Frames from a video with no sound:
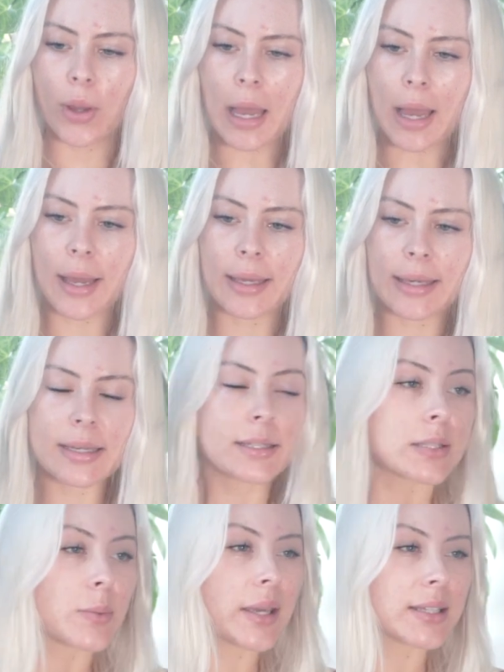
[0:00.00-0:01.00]
I
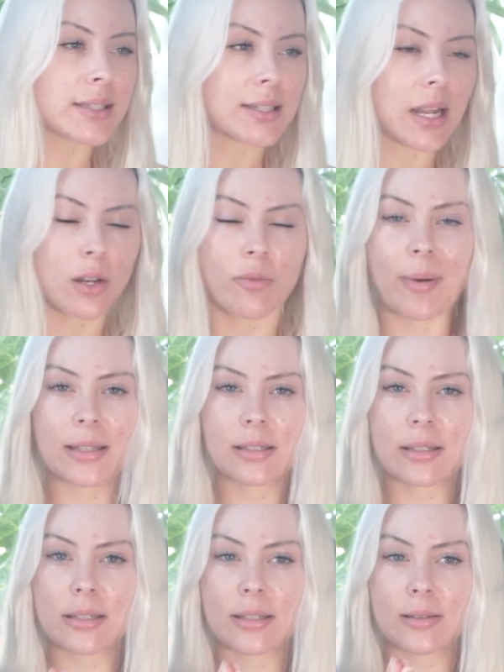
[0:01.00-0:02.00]
guess we could start off by
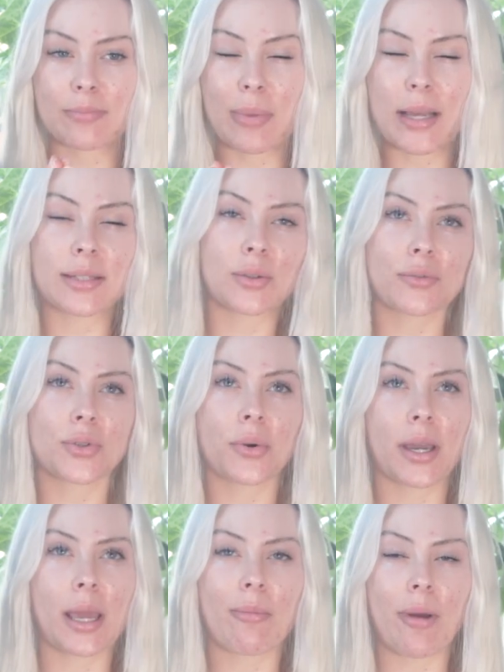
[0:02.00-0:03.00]
sort of
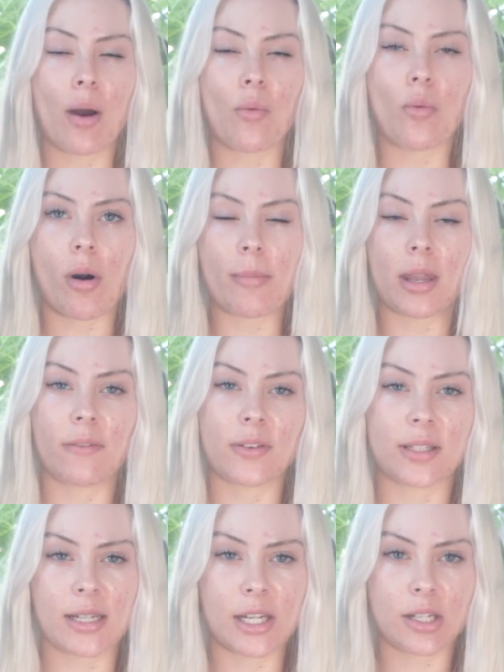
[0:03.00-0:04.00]
talking about what
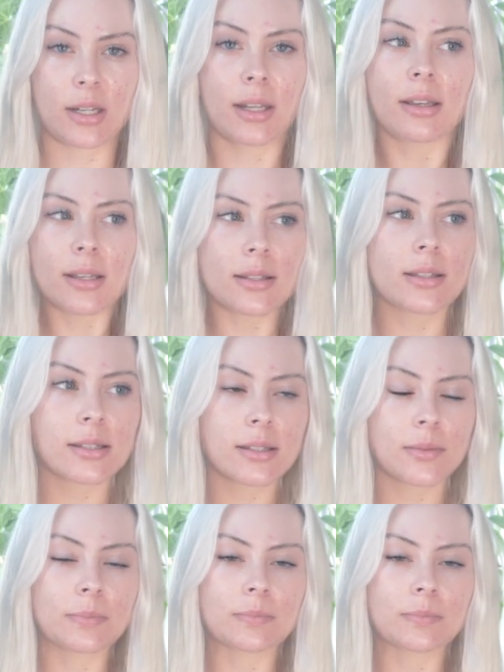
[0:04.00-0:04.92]
manifestation is.